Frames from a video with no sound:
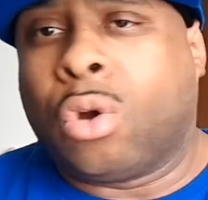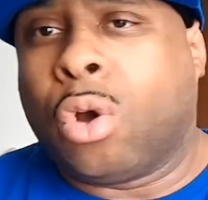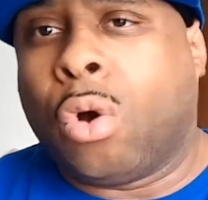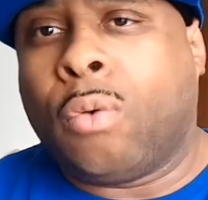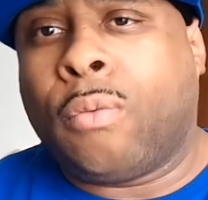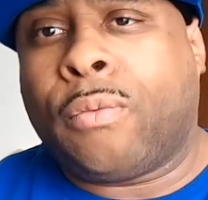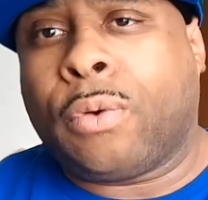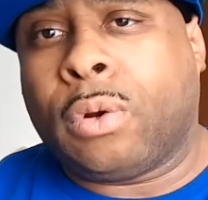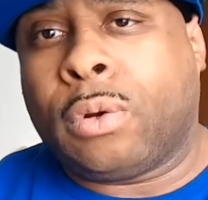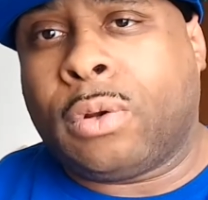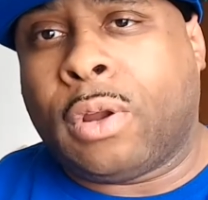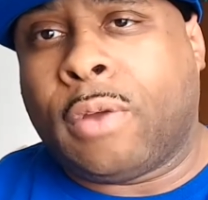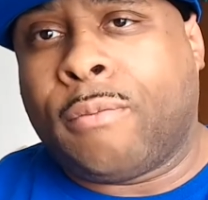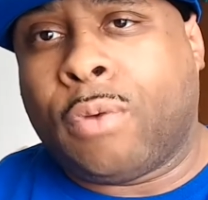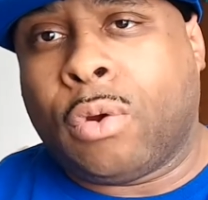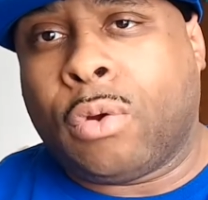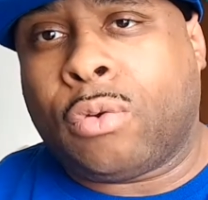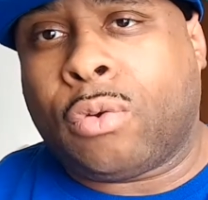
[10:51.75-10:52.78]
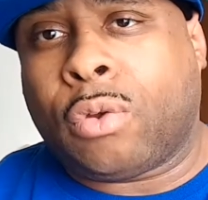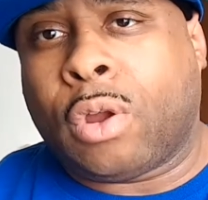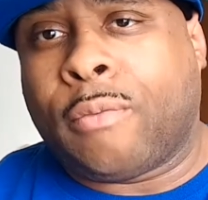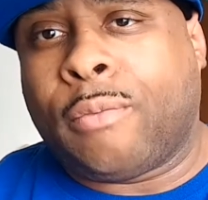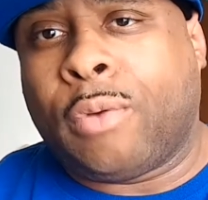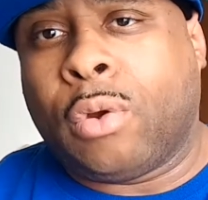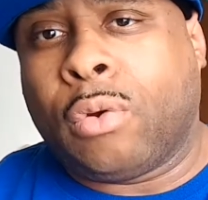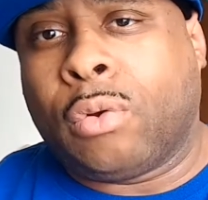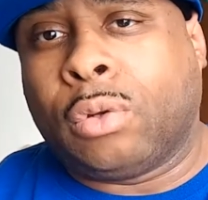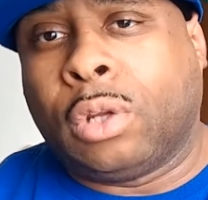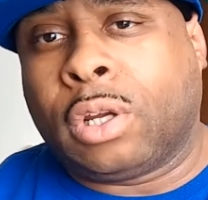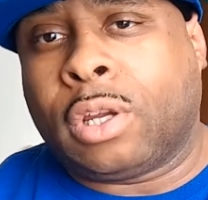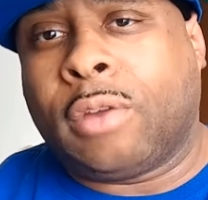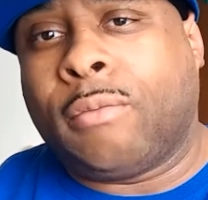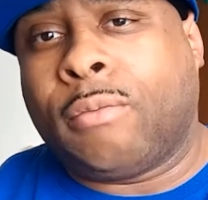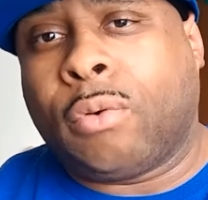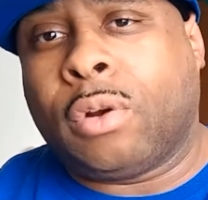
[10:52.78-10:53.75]
Go for, if you're
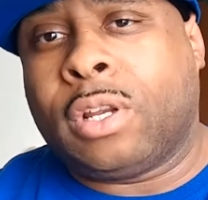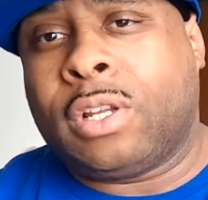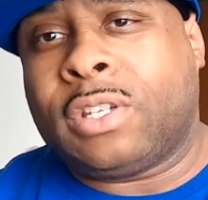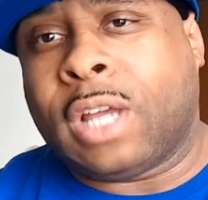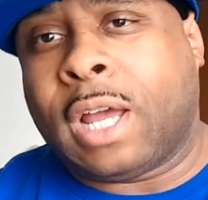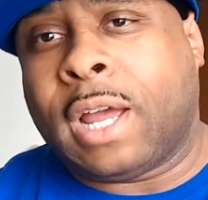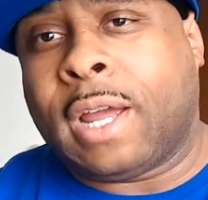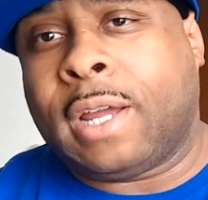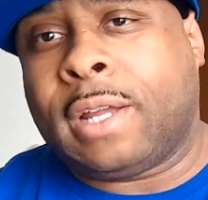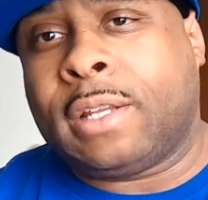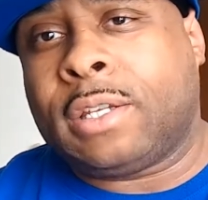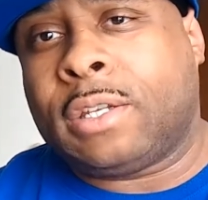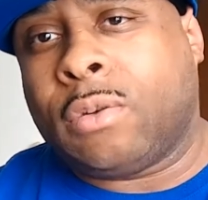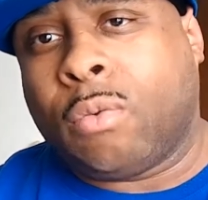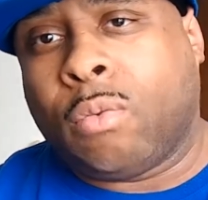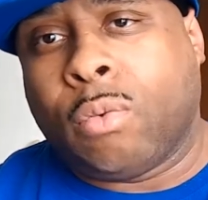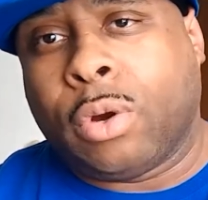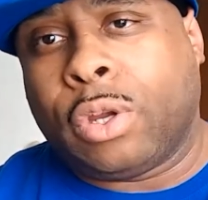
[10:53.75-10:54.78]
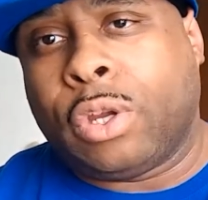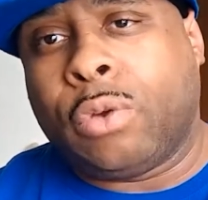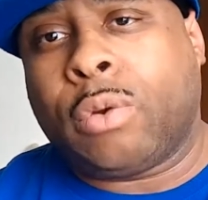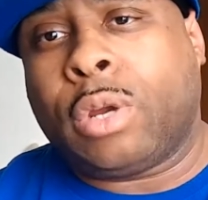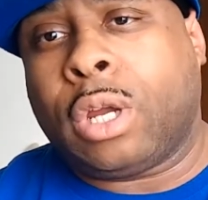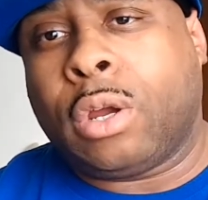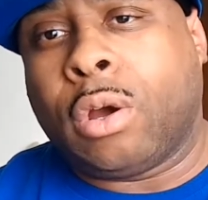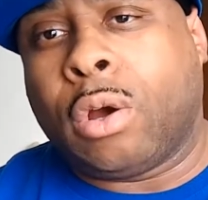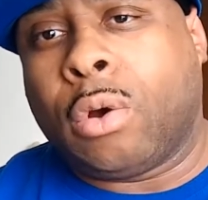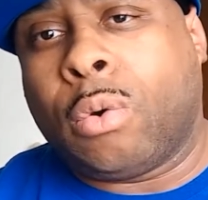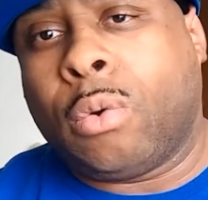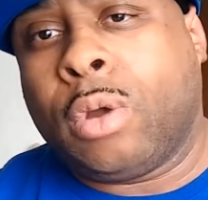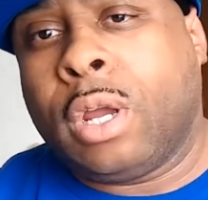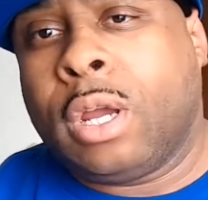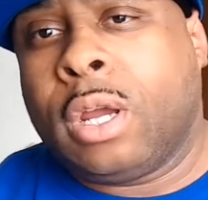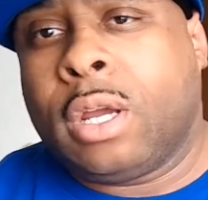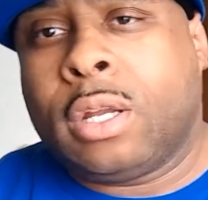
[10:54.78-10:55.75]
looking for designs where you can
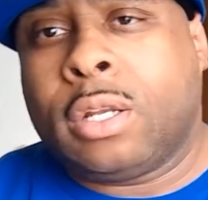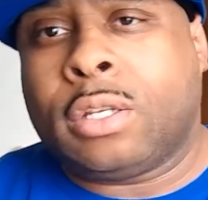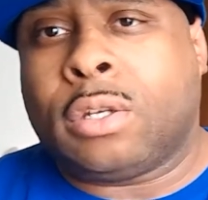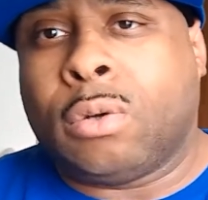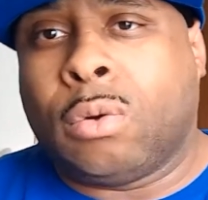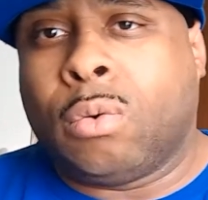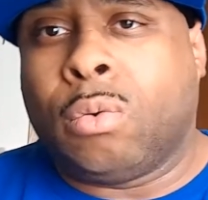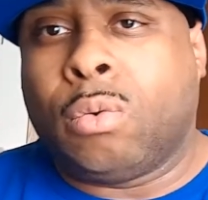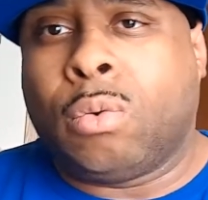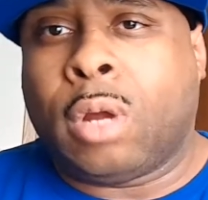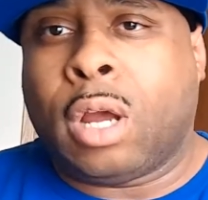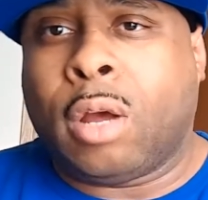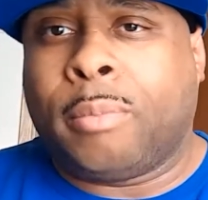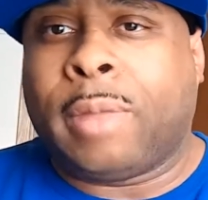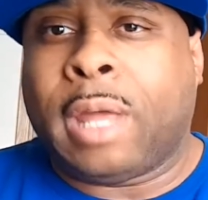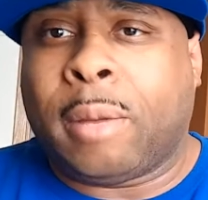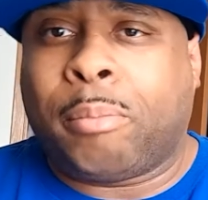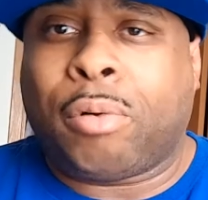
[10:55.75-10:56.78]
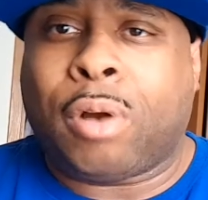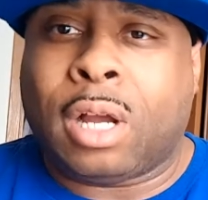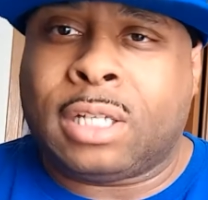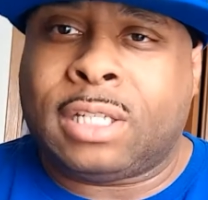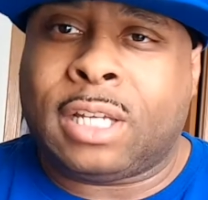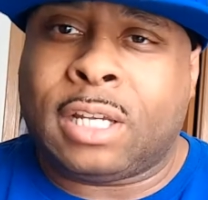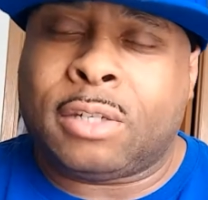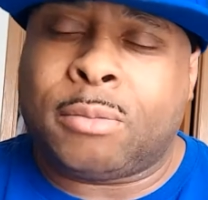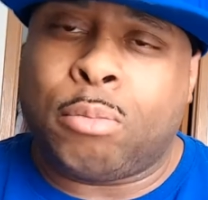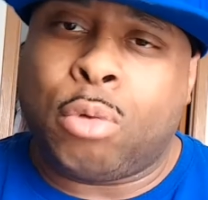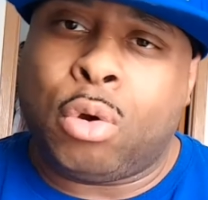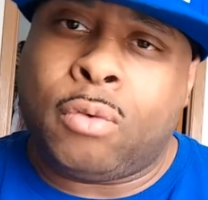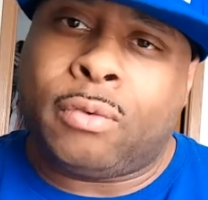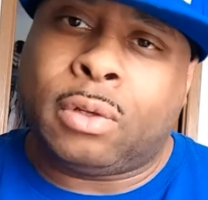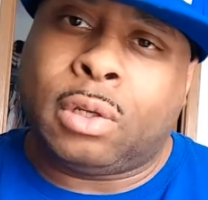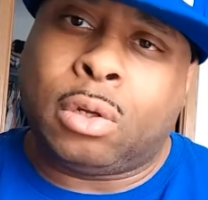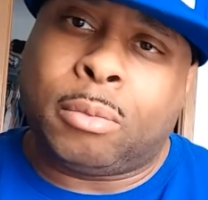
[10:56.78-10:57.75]
go to help that process
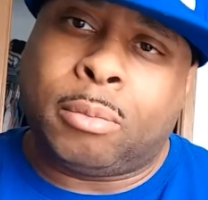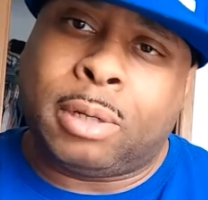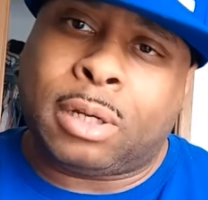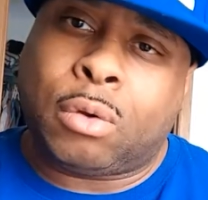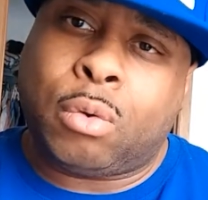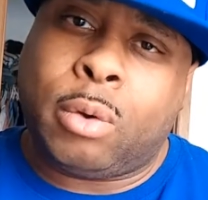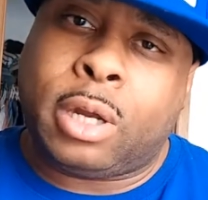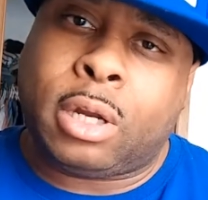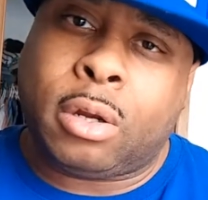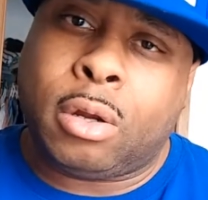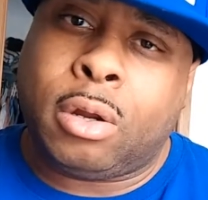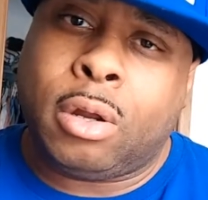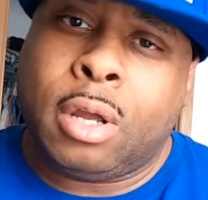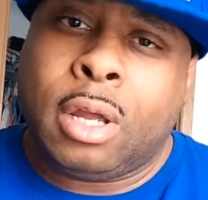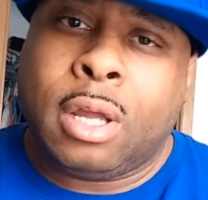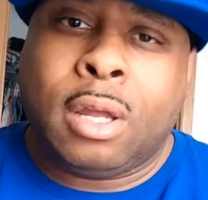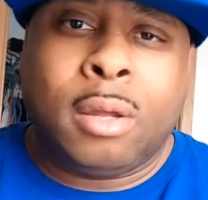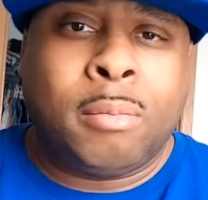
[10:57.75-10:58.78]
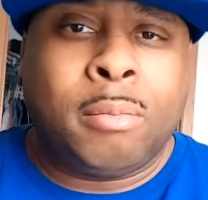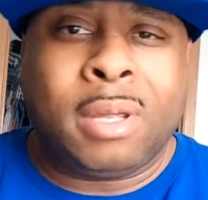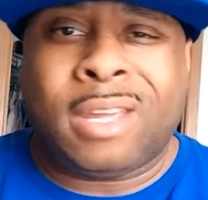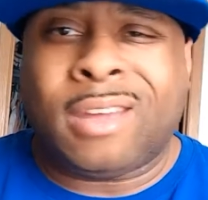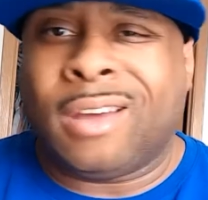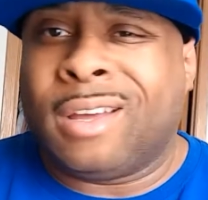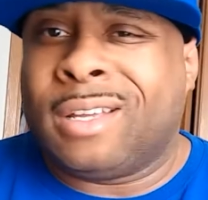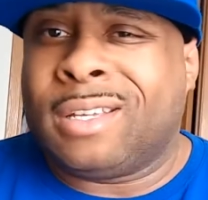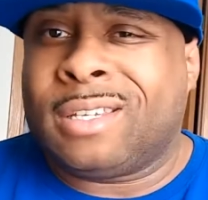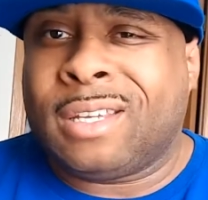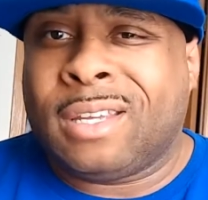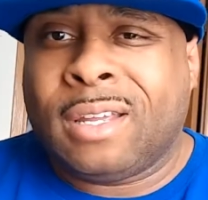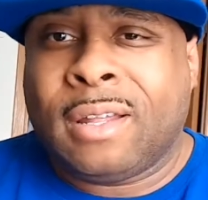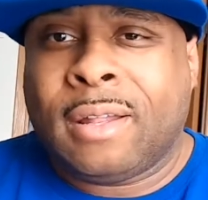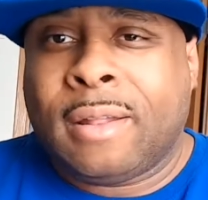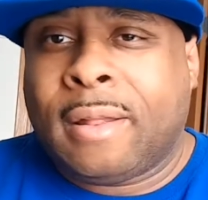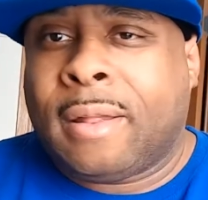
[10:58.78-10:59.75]
move a little bit quicker, because
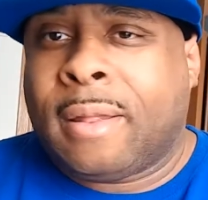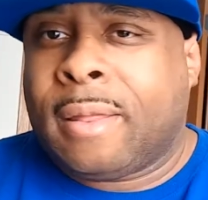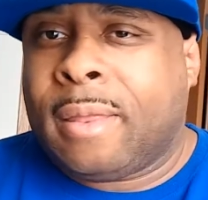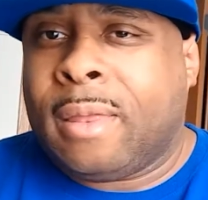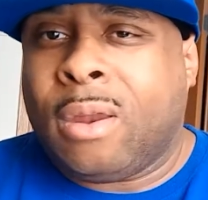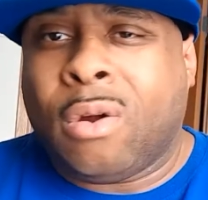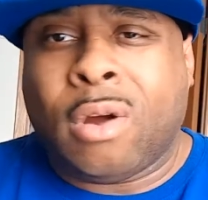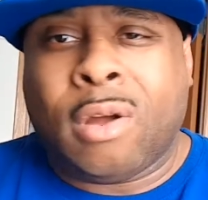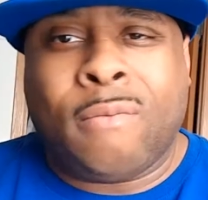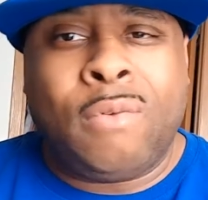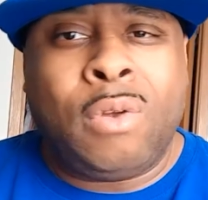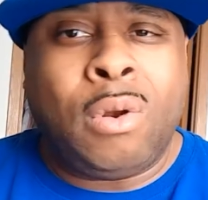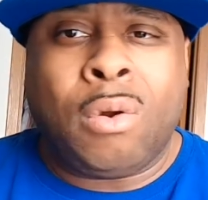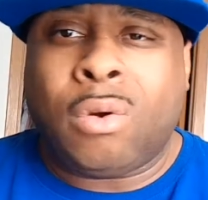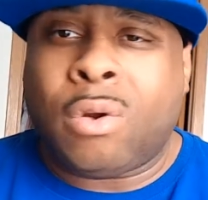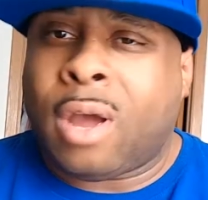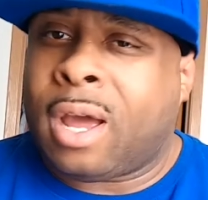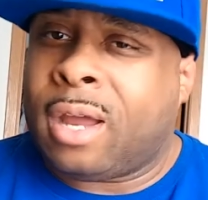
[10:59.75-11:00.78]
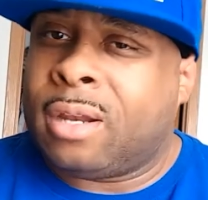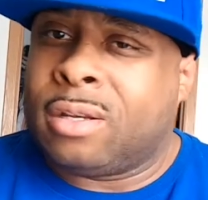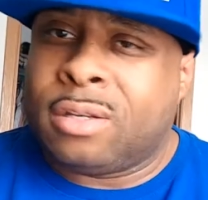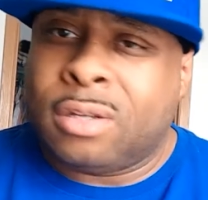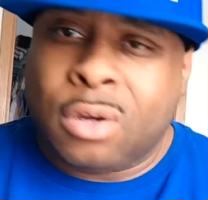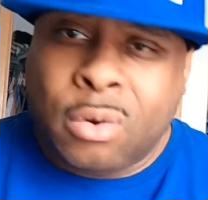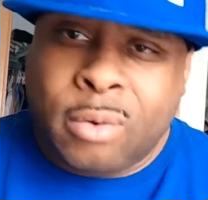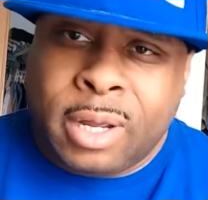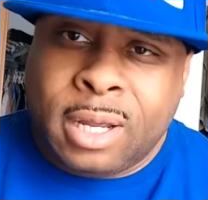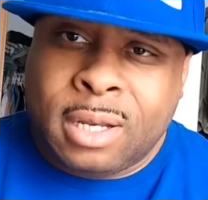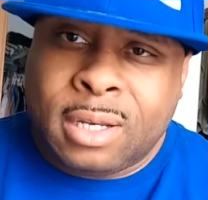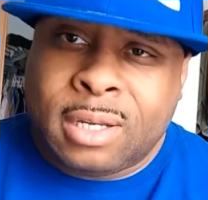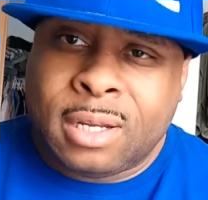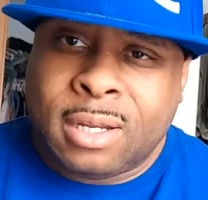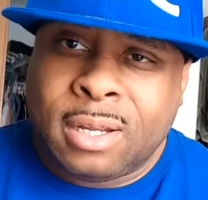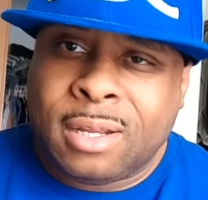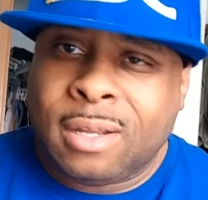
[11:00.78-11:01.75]
if you don't know how to do
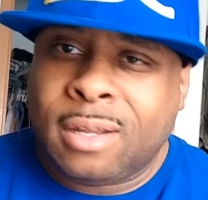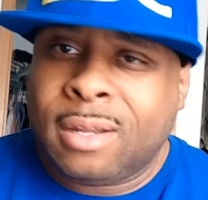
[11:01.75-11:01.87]
it,